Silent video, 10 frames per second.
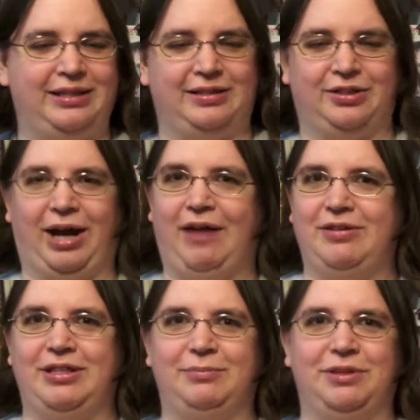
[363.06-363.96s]
that they're
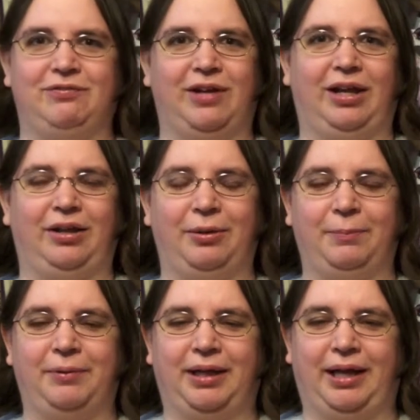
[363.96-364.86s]
having them
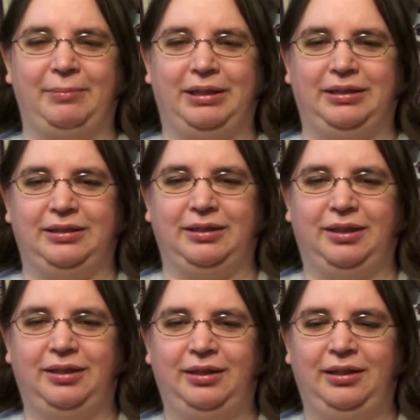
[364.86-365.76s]
develop. I mean,
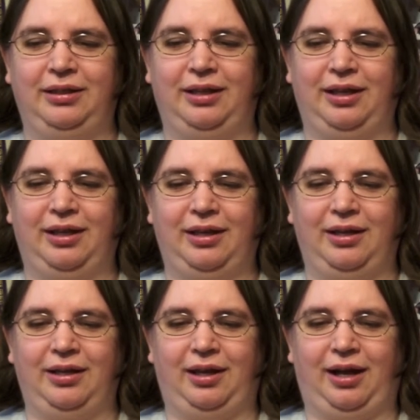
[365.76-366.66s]

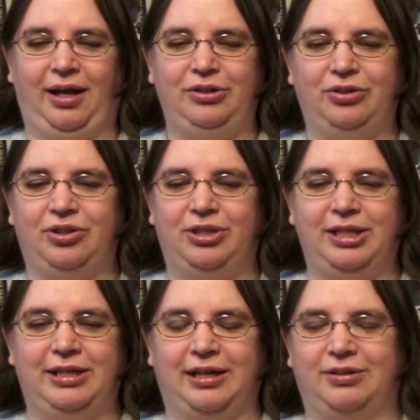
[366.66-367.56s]
I don't
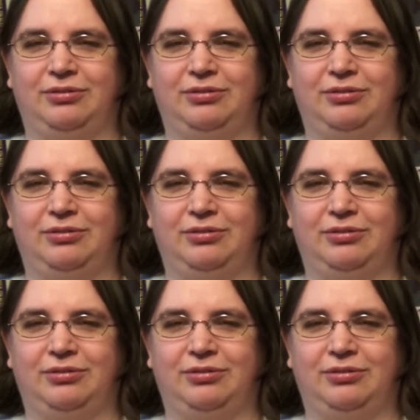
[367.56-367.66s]
think